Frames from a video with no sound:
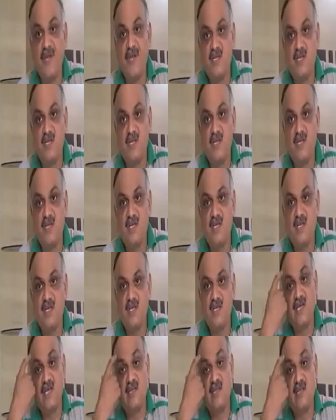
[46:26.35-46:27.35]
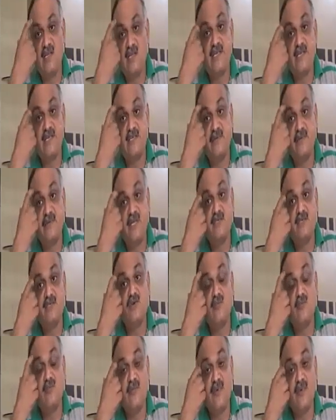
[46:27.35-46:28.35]
good opinions from very other
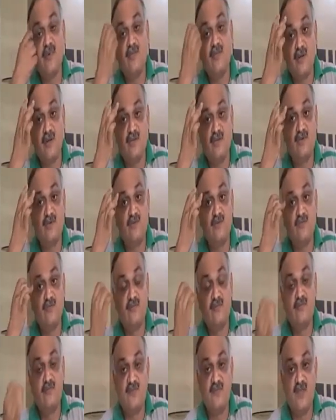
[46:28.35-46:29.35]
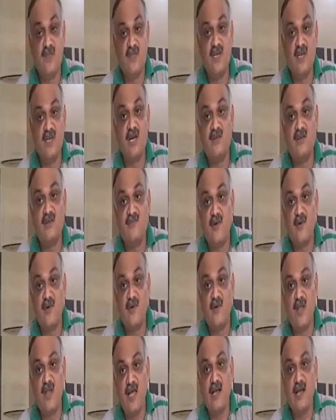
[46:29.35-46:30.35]
experienced homeopaths also. They
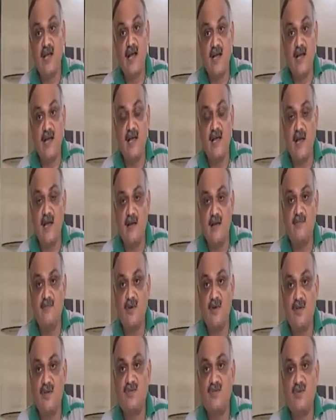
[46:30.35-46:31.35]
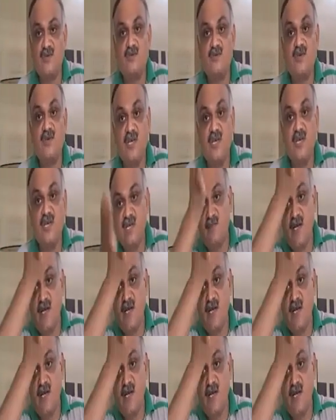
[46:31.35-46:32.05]
confirm like I am also